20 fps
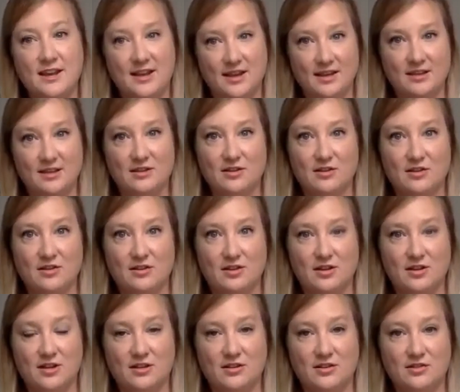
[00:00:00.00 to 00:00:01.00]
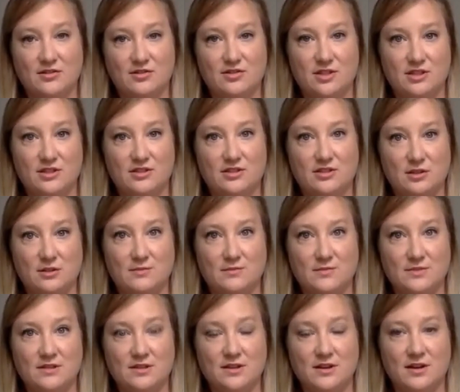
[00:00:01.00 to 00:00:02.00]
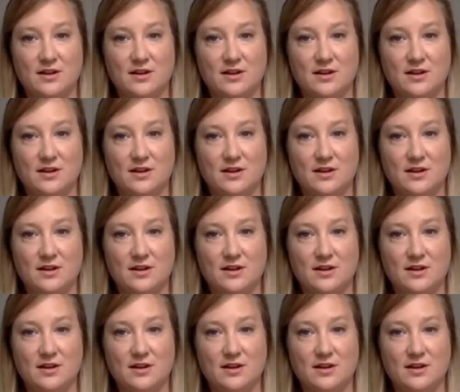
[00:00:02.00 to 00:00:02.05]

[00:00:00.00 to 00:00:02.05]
in their systems